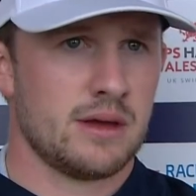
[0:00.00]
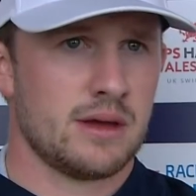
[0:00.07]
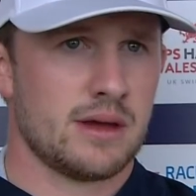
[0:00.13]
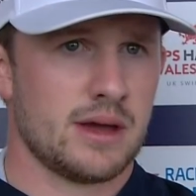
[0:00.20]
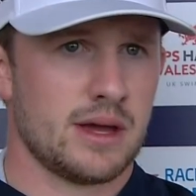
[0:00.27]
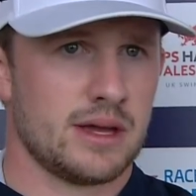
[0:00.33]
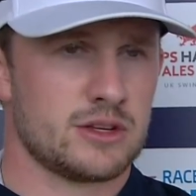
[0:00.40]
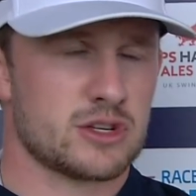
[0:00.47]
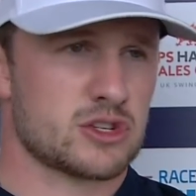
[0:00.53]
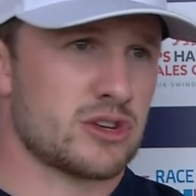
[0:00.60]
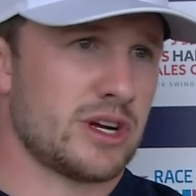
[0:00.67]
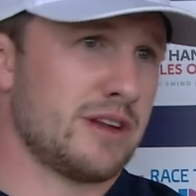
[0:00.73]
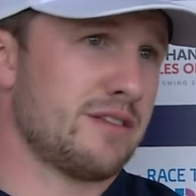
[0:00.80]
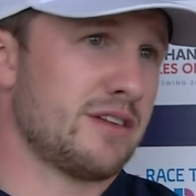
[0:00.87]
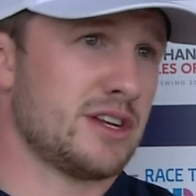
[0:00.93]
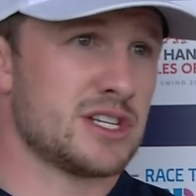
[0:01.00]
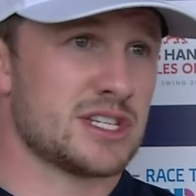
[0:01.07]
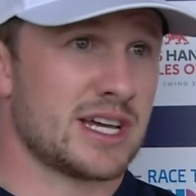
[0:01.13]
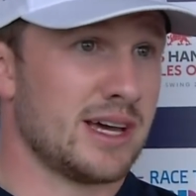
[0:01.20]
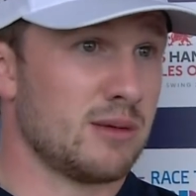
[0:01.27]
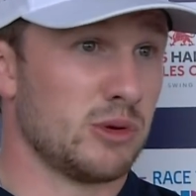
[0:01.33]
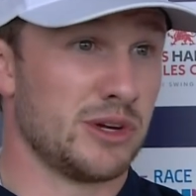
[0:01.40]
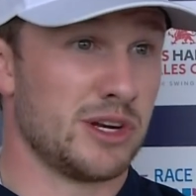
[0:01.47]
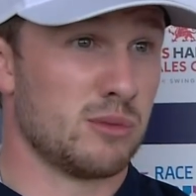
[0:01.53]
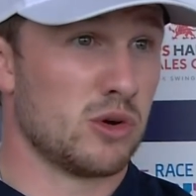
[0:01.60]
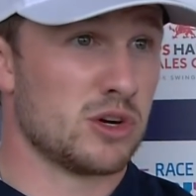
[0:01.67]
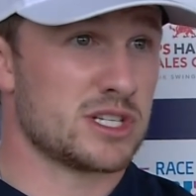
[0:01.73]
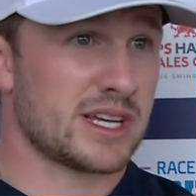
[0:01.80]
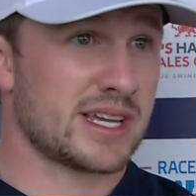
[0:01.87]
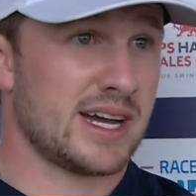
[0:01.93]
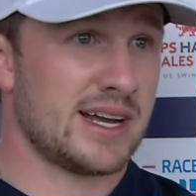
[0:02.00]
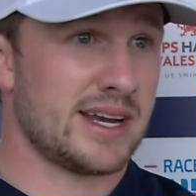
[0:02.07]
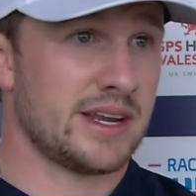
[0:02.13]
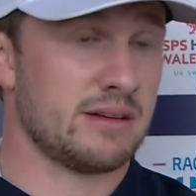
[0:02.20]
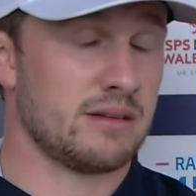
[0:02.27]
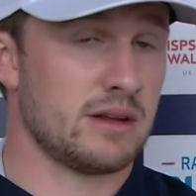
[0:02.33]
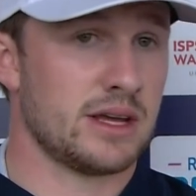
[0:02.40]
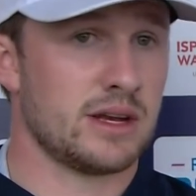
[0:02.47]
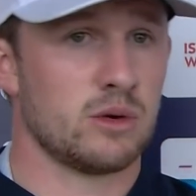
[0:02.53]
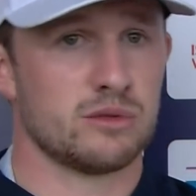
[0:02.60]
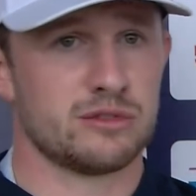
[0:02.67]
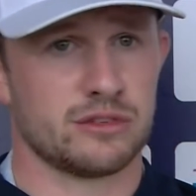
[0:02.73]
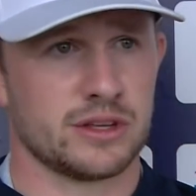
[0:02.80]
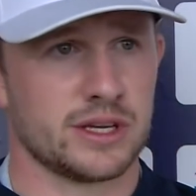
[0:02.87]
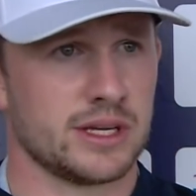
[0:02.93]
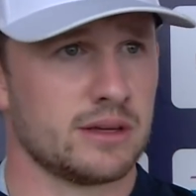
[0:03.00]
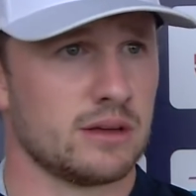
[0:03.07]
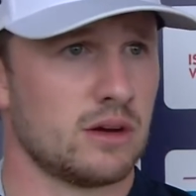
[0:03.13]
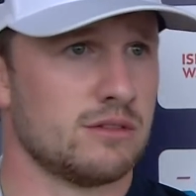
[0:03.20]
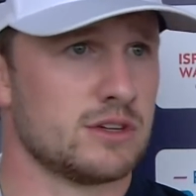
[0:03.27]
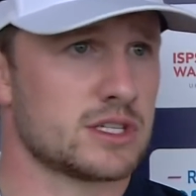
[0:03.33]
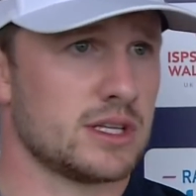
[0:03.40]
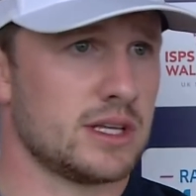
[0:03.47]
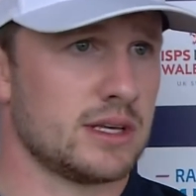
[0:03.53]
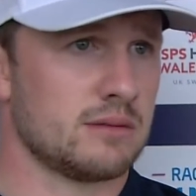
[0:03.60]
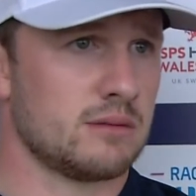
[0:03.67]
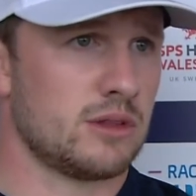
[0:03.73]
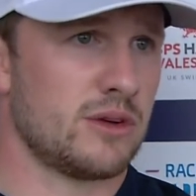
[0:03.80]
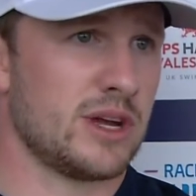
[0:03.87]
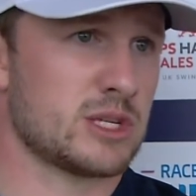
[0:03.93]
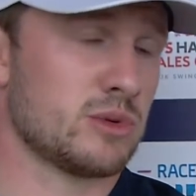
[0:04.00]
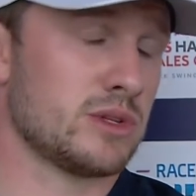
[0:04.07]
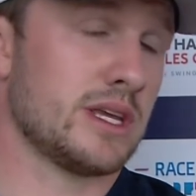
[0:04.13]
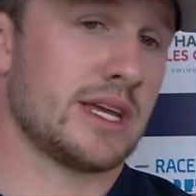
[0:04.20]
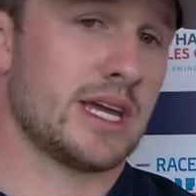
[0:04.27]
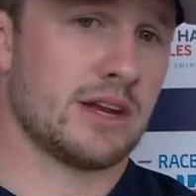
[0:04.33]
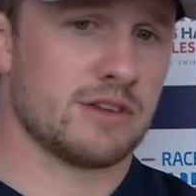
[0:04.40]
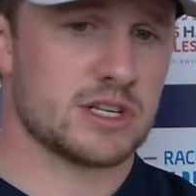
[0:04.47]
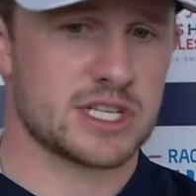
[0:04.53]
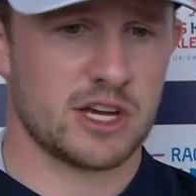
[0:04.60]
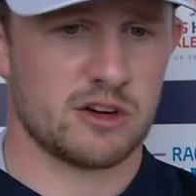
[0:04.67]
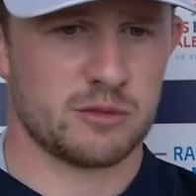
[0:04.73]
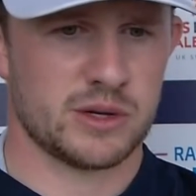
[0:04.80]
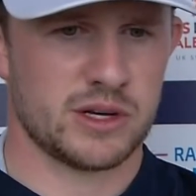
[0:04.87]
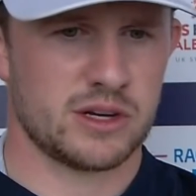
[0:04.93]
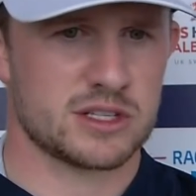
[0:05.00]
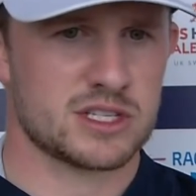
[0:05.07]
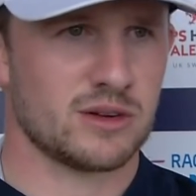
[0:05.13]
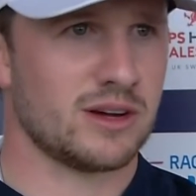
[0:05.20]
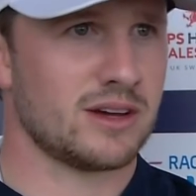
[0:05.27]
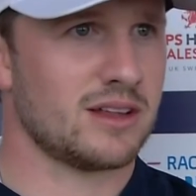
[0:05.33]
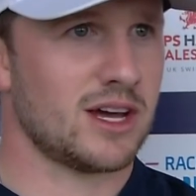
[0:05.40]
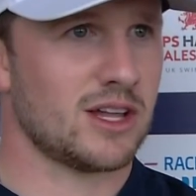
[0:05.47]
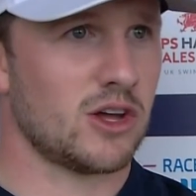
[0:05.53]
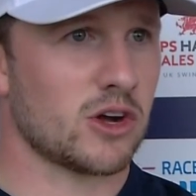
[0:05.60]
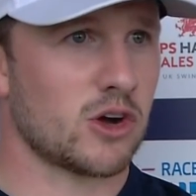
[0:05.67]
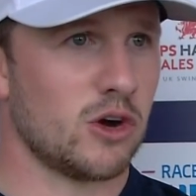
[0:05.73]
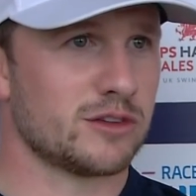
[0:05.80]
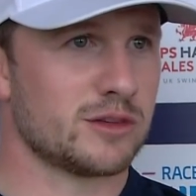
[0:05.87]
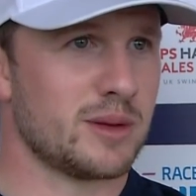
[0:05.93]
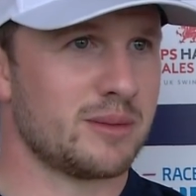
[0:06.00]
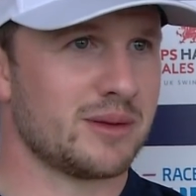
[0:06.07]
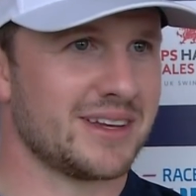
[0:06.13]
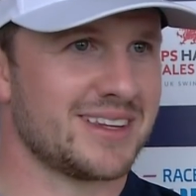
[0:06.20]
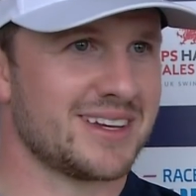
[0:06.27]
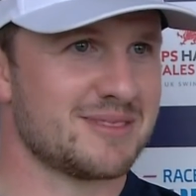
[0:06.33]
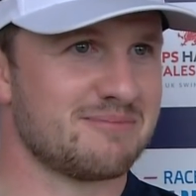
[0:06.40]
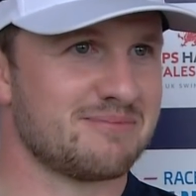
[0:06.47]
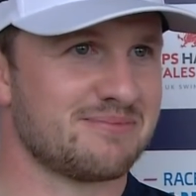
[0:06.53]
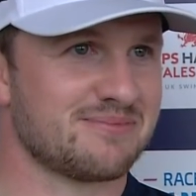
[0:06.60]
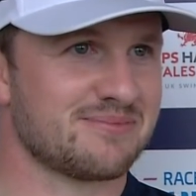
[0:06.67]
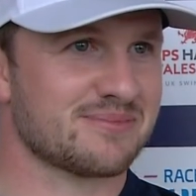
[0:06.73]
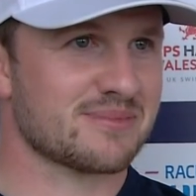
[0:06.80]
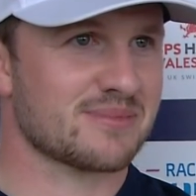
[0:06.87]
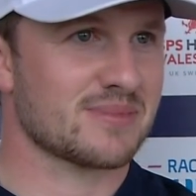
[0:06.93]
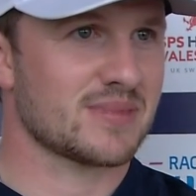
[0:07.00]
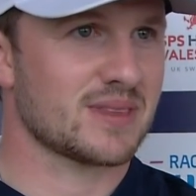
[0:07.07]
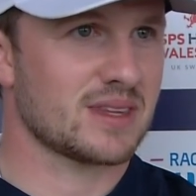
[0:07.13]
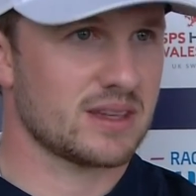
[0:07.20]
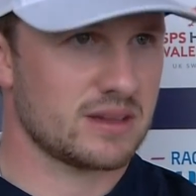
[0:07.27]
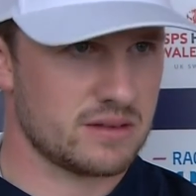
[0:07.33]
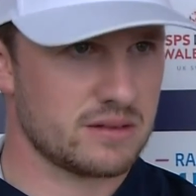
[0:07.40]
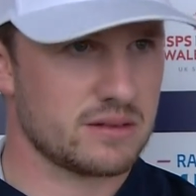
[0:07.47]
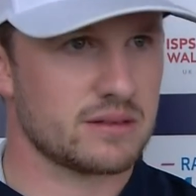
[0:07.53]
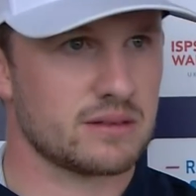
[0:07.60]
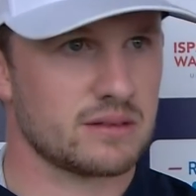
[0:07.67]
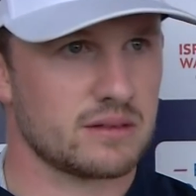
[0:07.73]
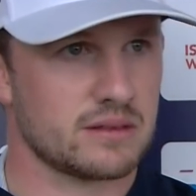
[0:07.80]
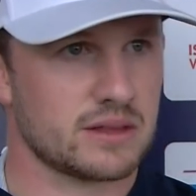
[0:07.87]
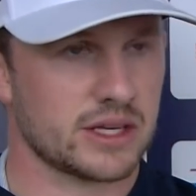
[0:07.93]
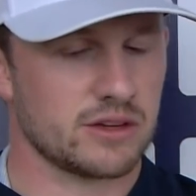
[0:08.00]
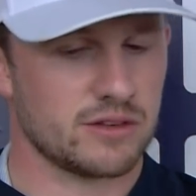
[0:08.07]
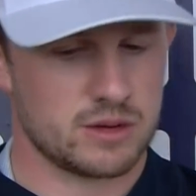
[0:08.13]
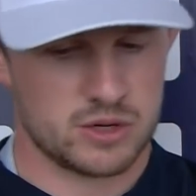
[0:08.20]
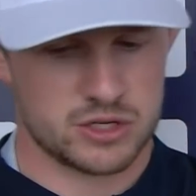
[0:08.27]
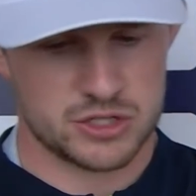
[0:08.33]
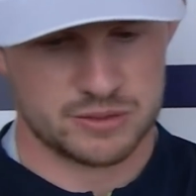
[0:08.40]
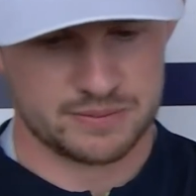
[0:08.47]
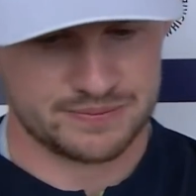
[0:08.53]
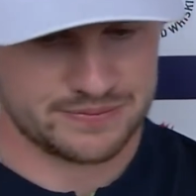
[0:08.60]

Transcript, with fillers: and just trying to finish as high up the leaderboard as I can, and hopefully obviously the rest would take care of itself, but no, still a lot of golf to be played. Great playing so far, well done. Thank you very much.